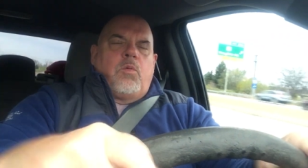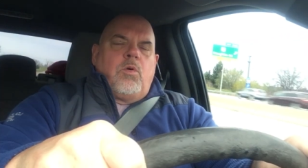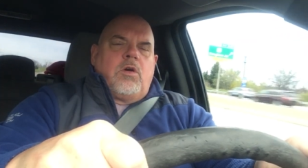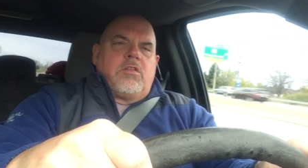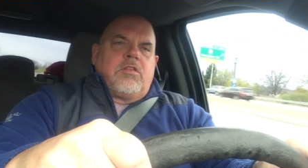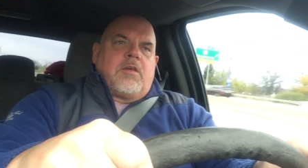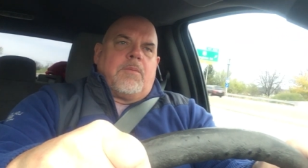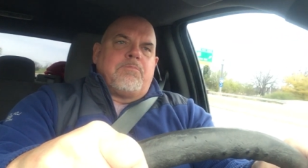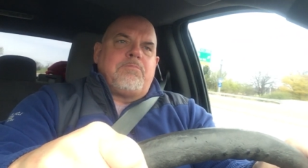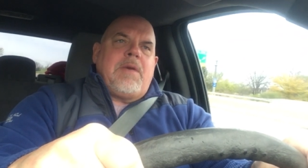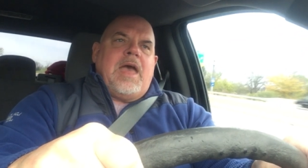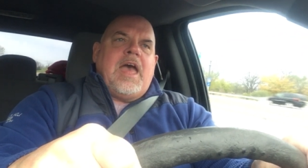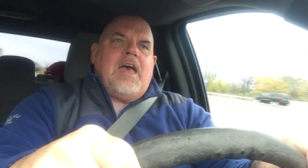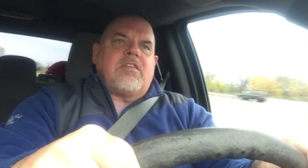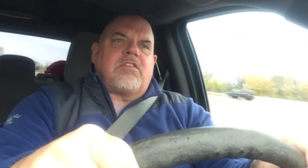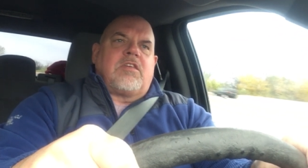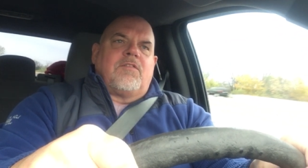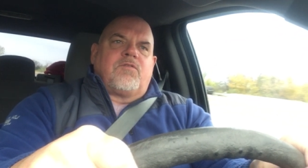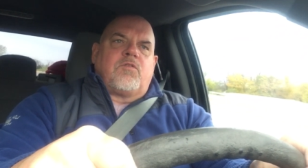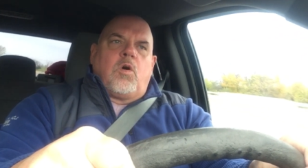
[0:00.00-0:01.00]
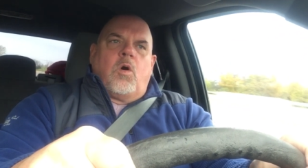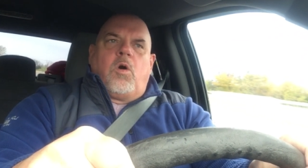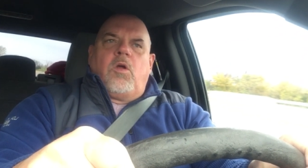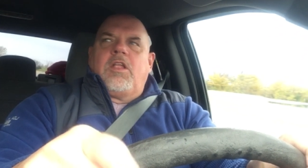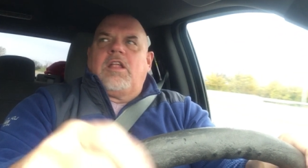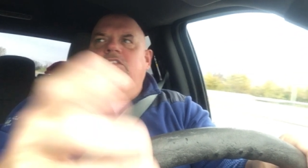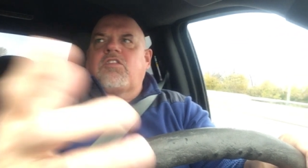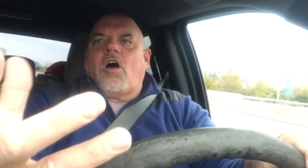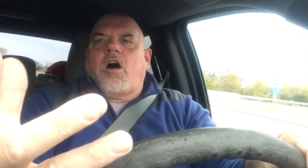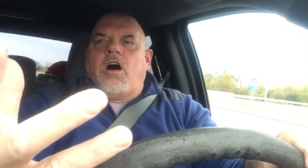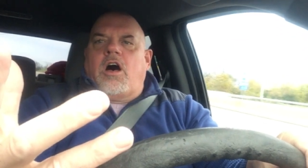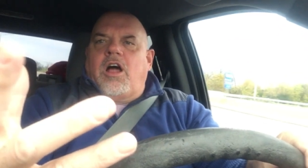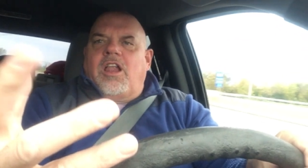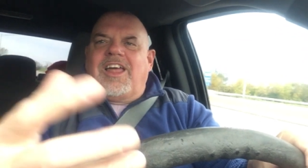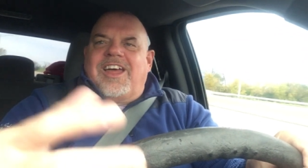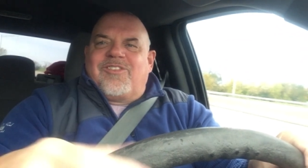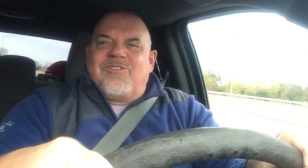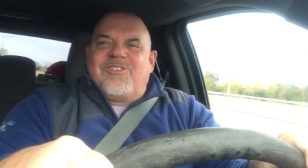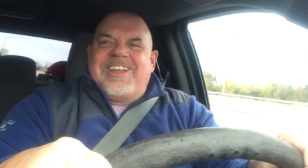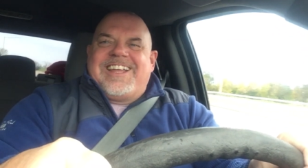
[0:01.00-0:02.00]
was a massive goal. That's all
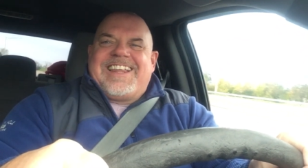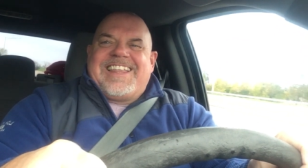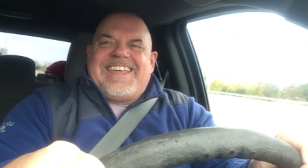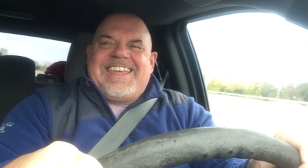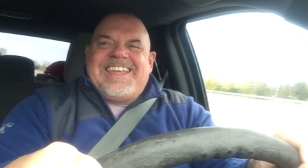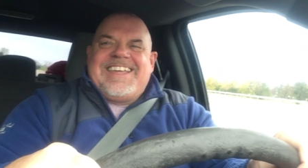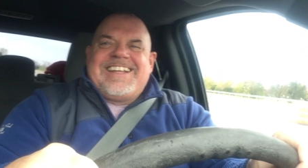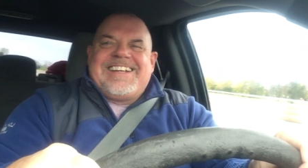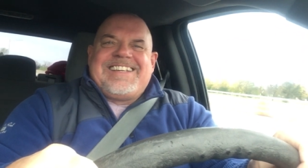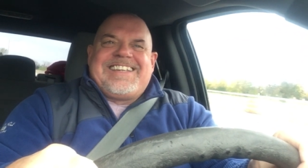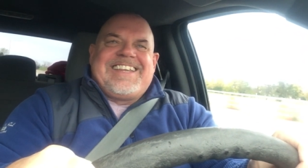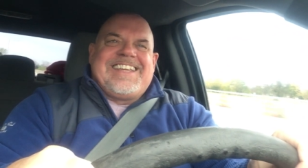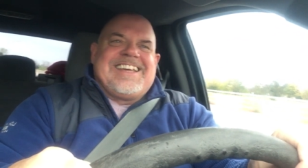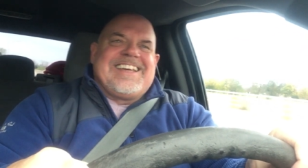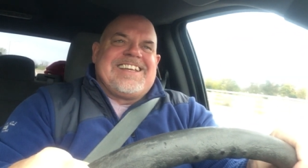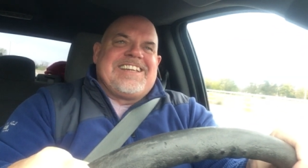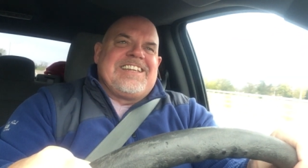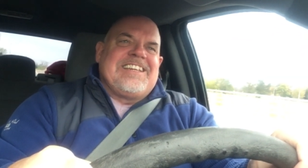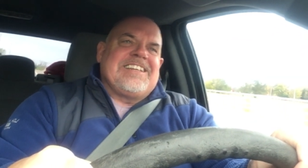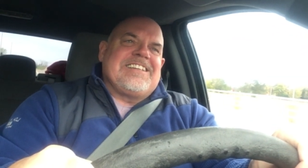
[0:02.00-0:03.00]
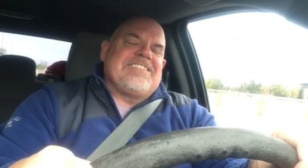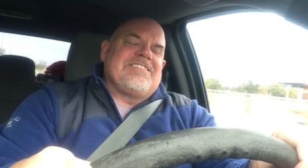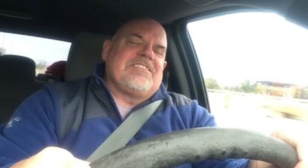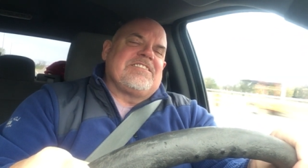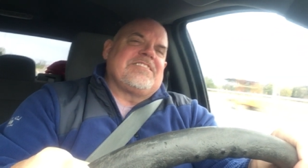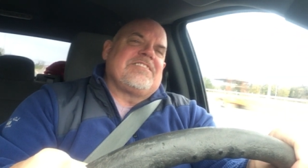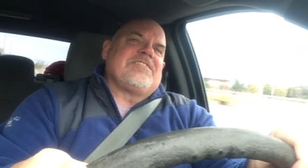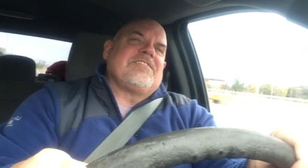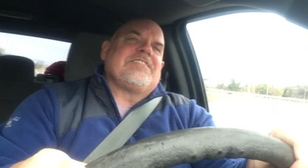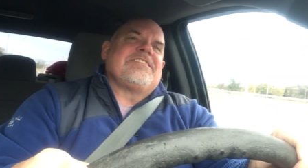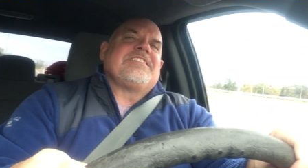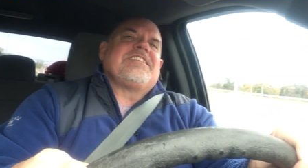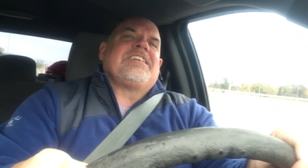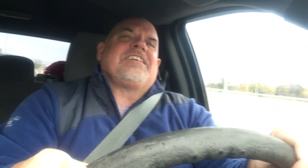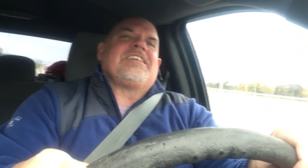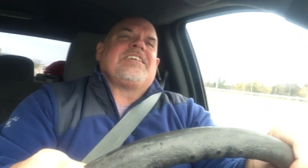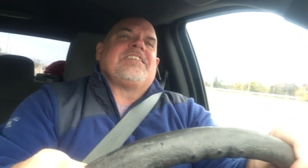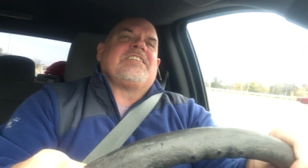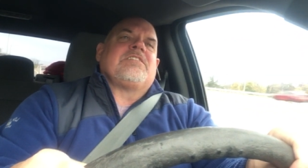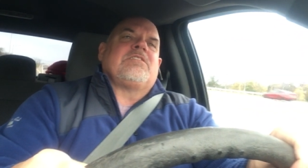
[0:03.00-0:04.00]
I really did
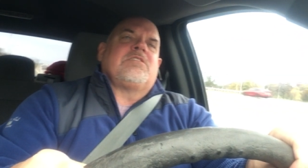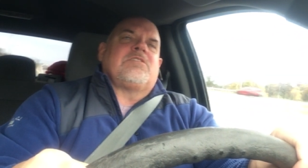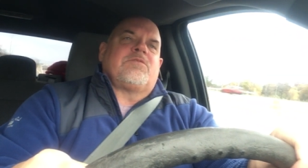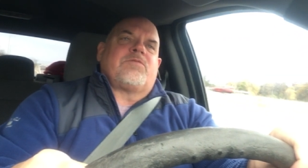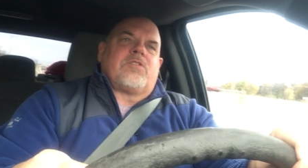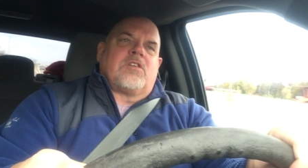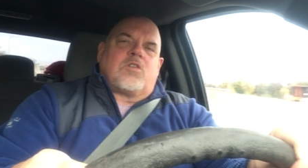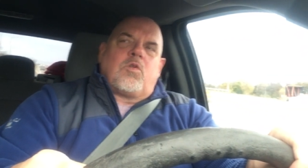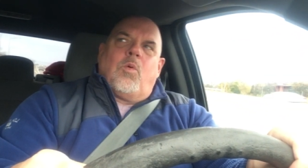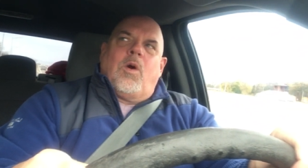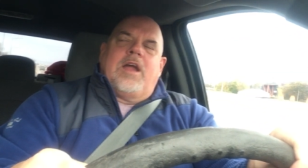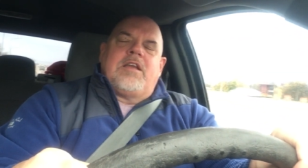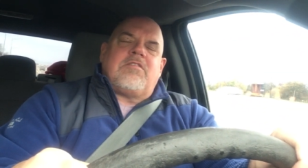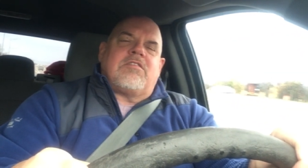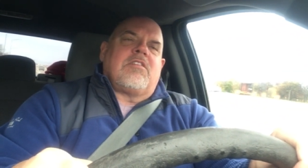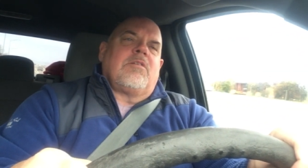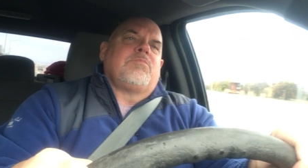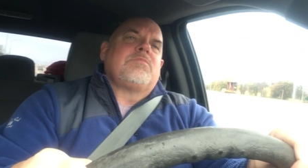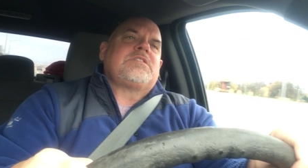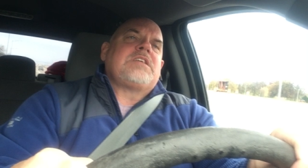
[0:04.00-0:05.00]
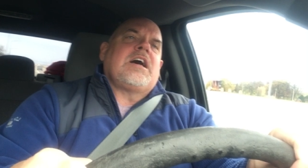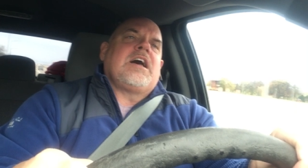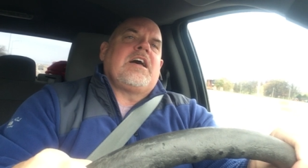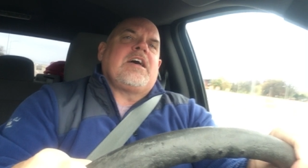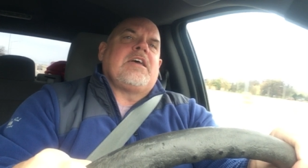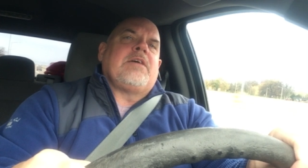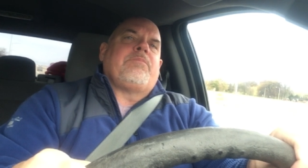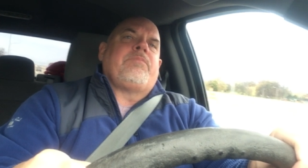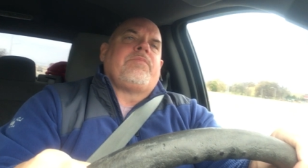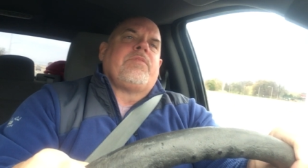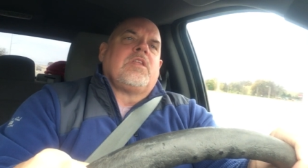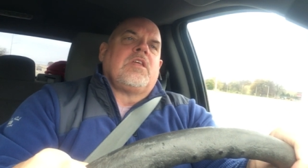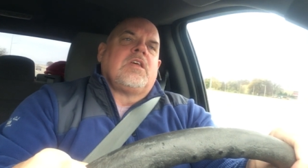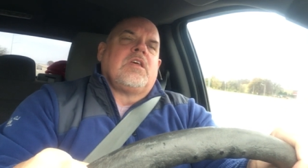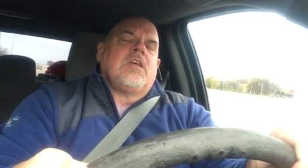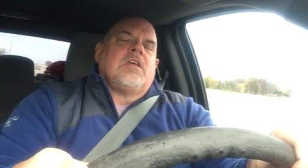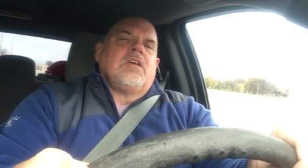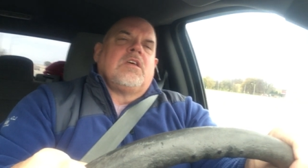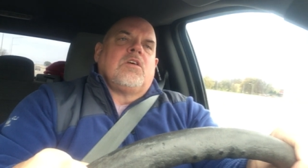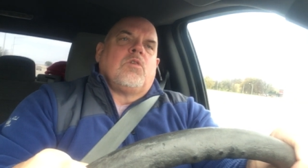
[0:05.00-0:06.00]
for quite some time
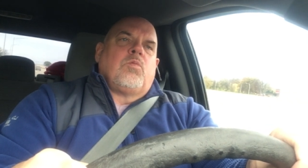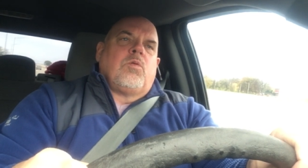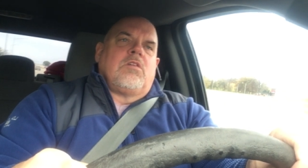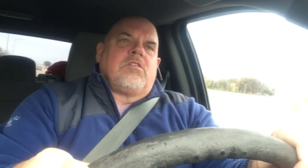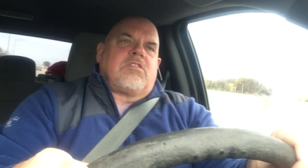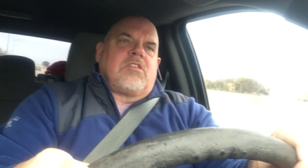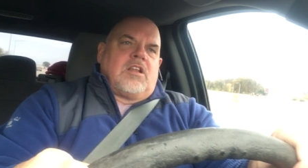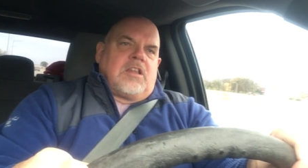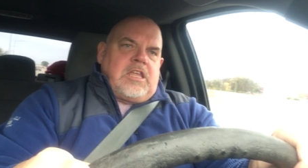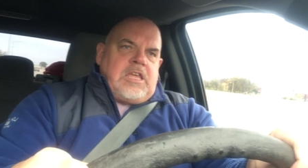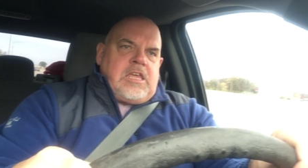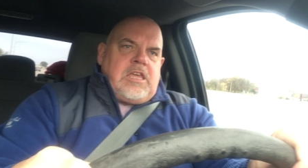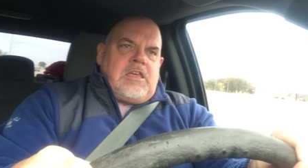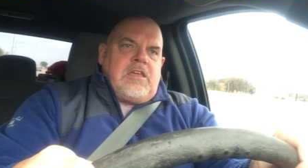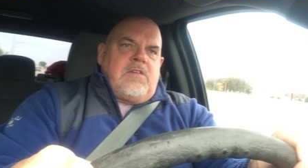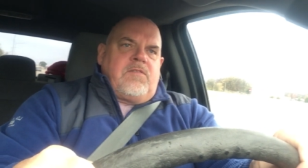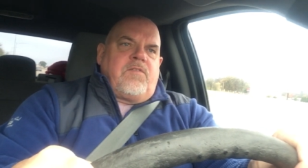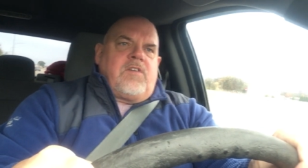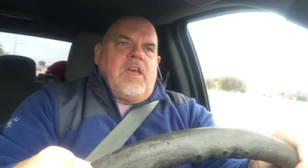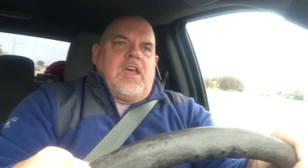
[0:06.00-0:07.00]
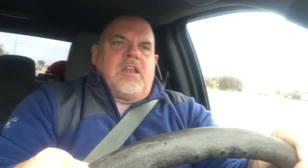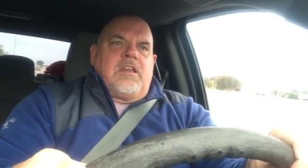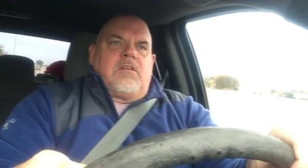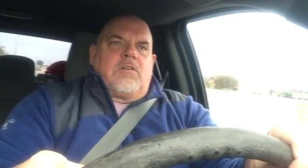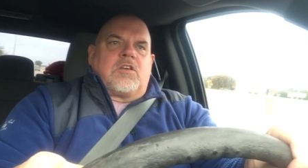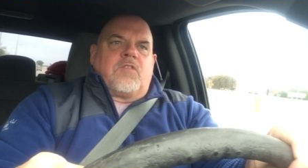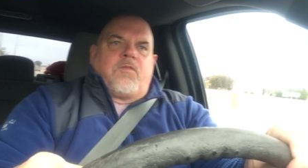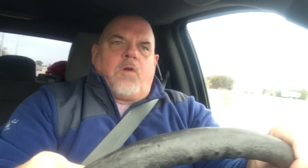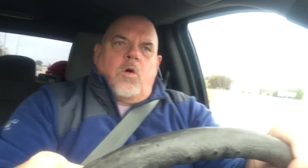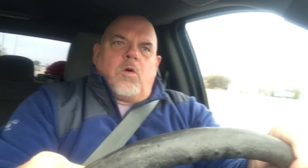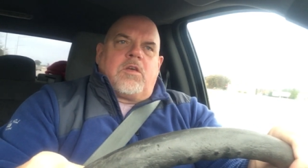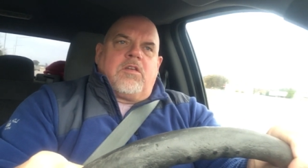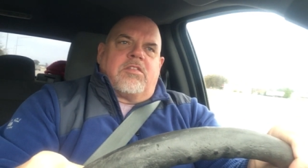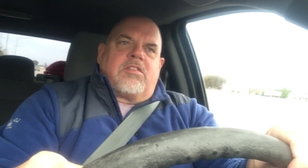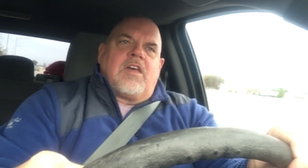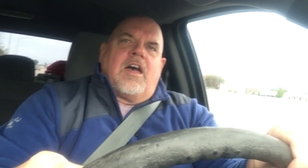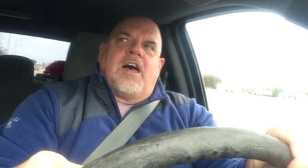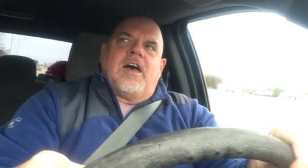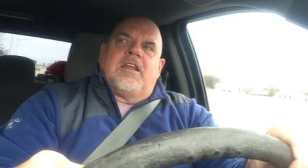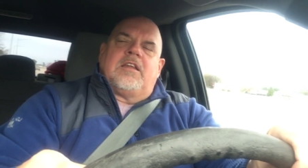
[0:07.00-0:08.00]
was to leave and to focus
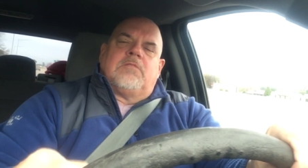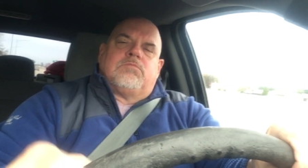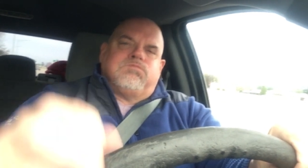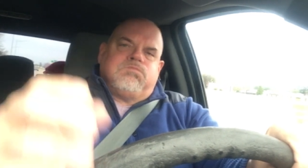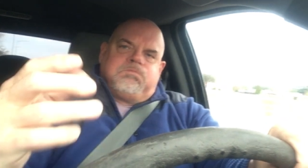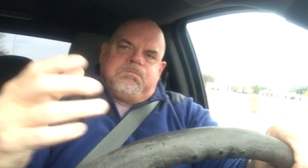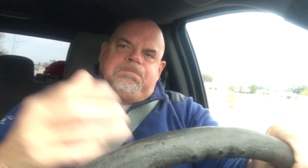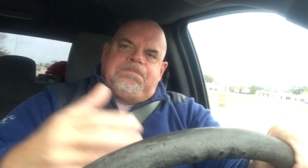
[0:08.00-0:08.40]
on